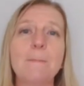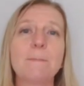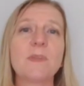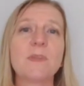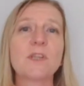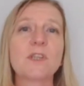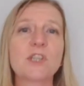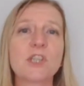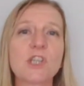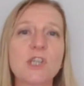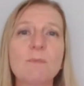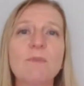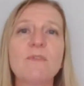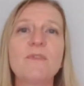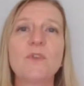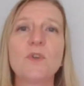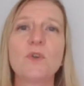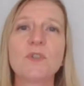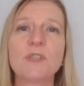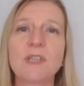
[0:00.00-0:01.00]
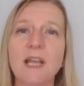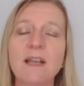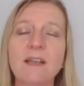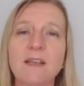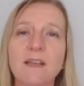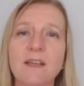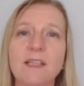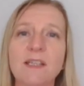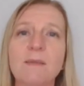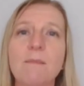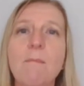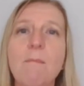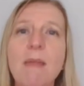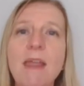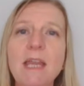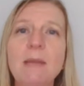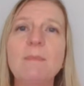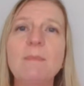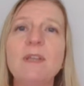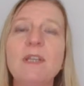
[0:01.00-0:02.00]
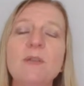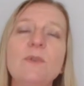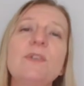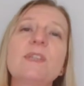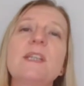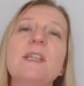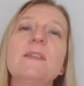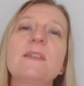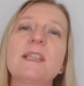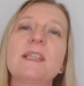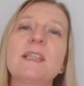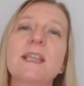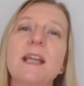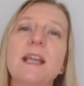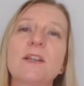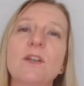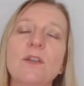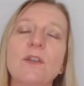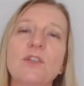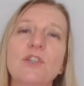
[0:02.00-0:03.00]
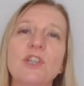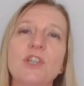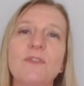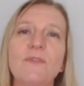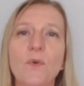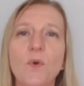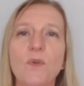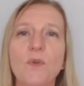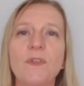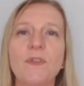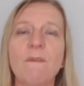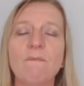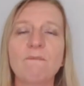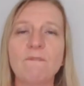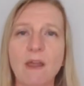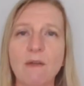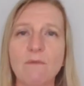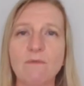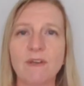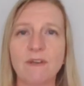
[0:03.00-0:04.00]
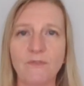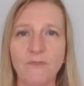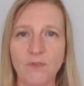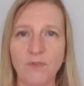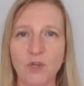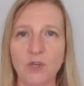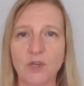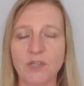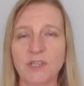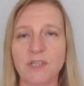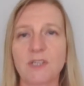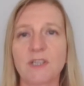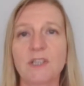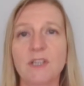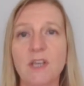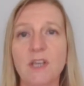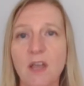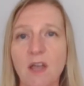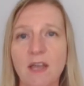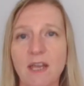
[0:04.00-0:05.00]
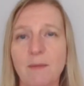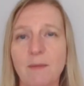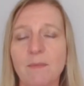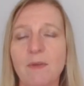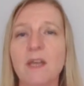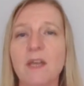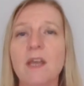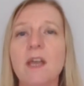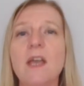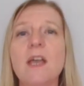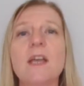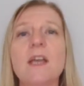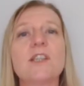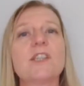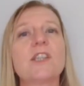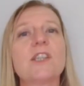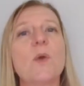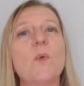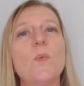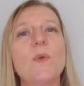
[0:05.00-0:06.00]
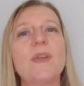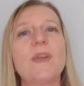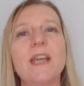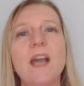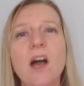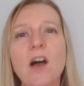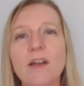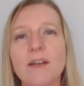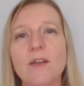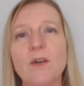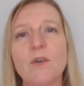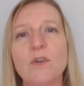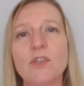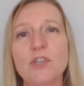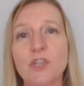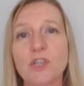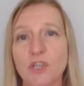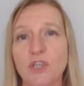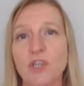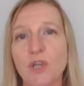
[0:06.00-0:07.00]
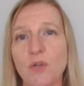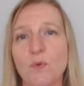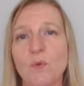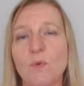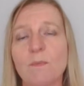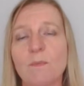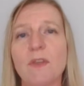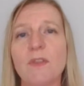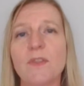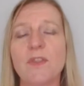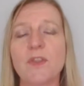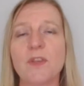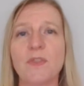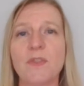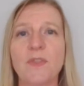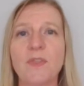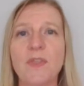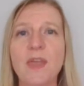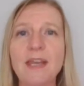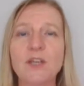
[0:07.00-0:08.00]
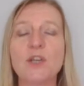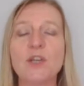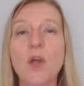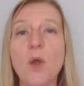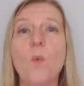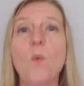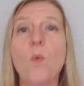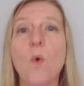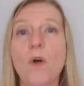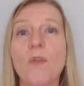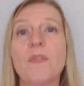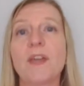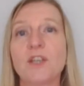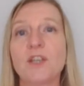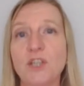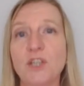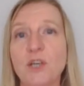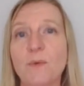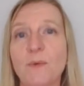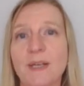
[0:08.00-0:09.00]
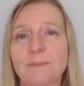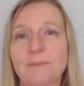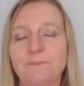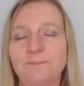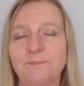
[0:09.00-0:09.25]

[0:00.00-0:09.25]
Some of your delegates may be using this technology for the very first time, so we cannot assume that they know what they're doing.